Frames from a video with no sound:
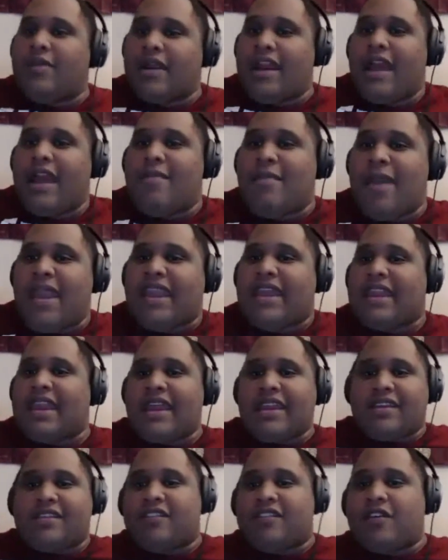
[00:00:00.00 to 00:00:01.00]
No, they're not
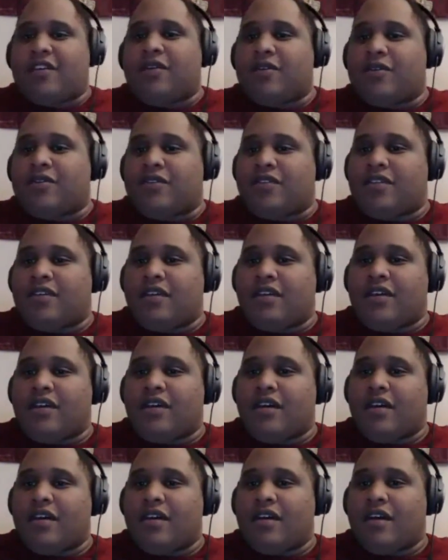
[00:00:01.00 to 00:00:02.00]
making that
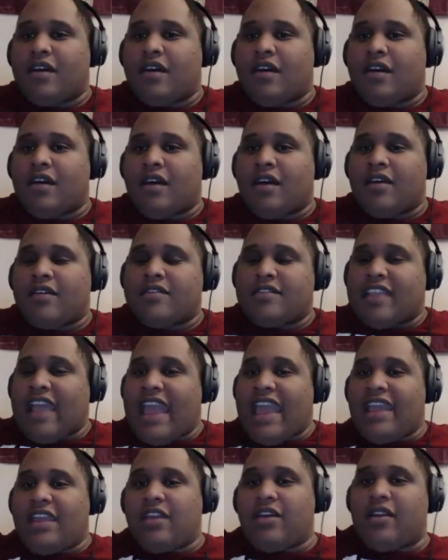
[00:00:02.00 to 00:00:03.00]
excuse.
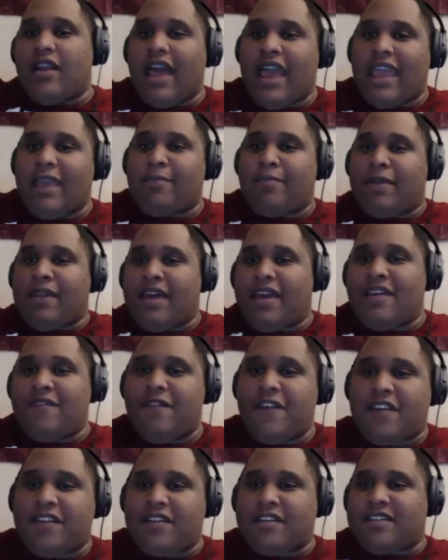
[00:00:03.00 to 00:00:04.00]
Stay in your lane.
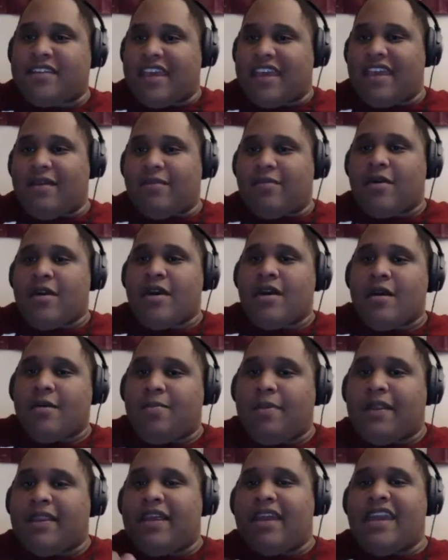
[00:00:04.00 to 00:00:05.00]
Believe in your team.
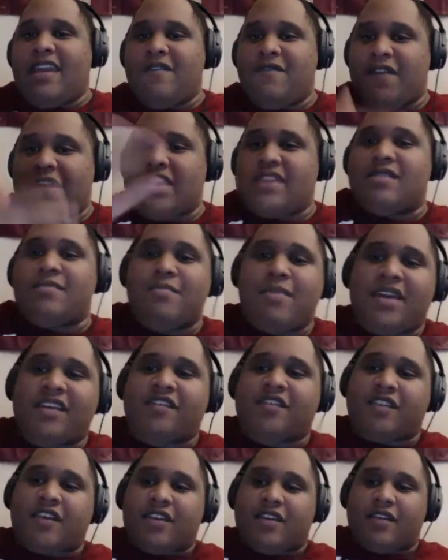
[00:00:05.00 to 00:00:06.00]
Believe in the
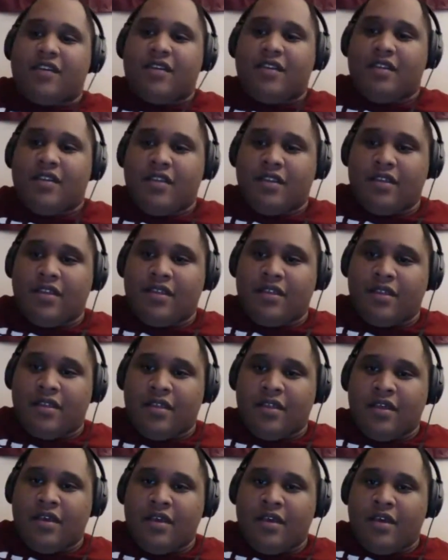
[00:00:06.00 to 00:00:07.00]
mission.
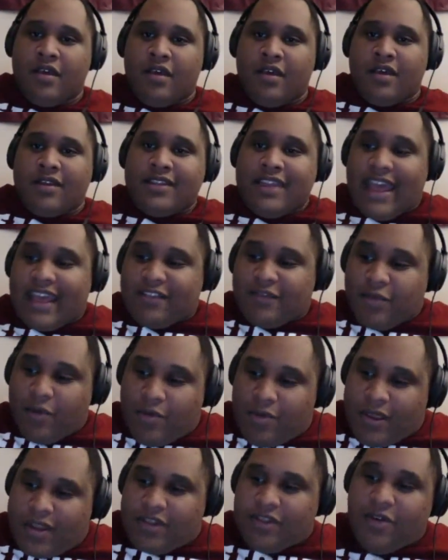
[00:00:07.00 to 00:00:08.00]

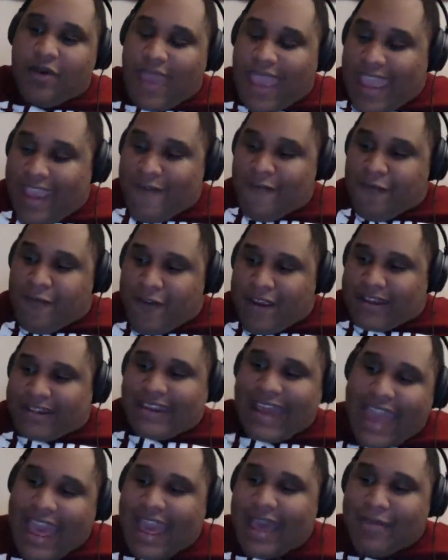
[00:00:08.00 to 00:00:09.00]
That's what we do
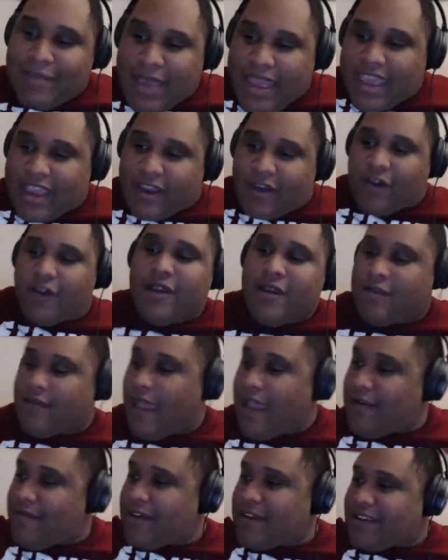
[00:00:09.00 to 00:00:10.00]
every time it
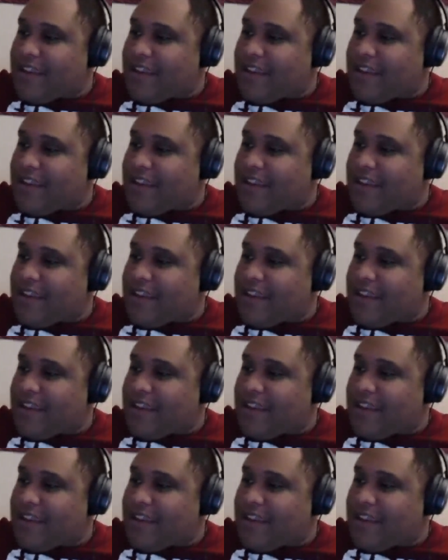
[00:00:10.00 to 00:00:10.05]
creaks.